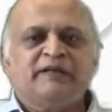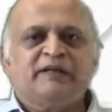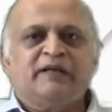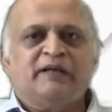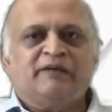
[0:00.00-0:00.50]

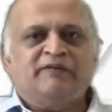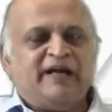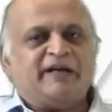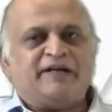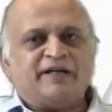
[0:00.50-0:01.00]

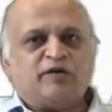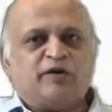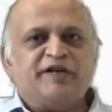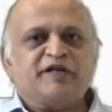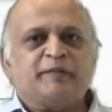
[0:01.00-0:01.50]
where it has
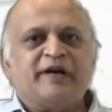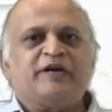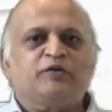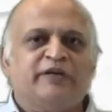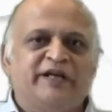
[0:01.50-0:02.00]
already
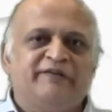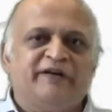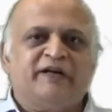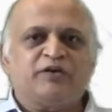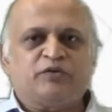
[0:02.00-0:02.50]
spread to the
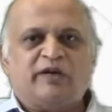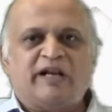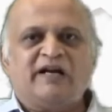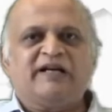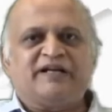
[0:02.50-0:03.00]
liver, to the
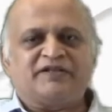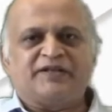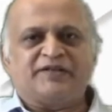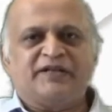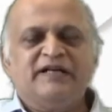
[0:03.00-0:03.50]
lung,
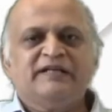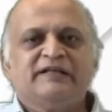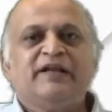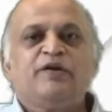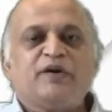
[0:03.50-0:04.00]
etc.,
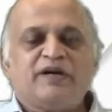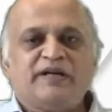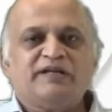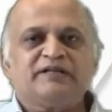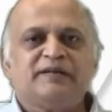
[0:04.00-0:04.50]
then you can
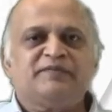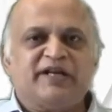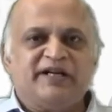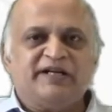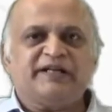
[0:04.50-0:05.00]
run some
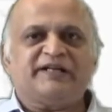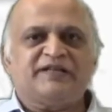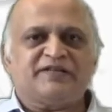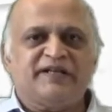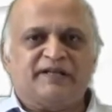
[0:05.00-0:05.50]
genetic
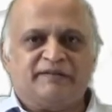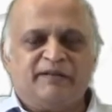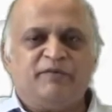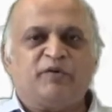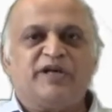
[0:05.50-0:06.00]
testing,
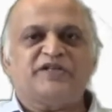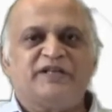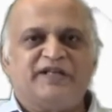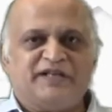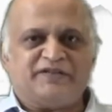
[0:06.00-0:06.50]
the
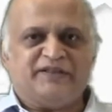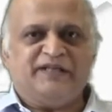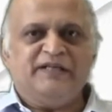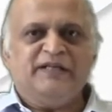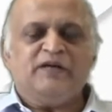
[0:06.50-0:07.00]
mutation
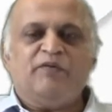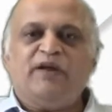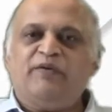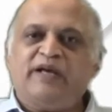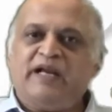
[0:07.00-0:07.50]
testing,
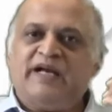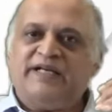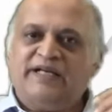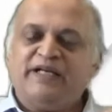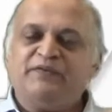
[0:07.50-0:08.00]
where you can
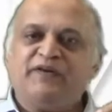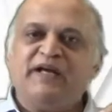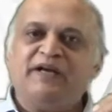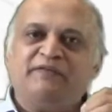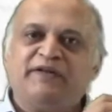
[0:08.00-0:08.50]
identify
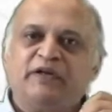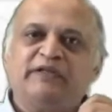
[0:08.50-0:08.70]
if at all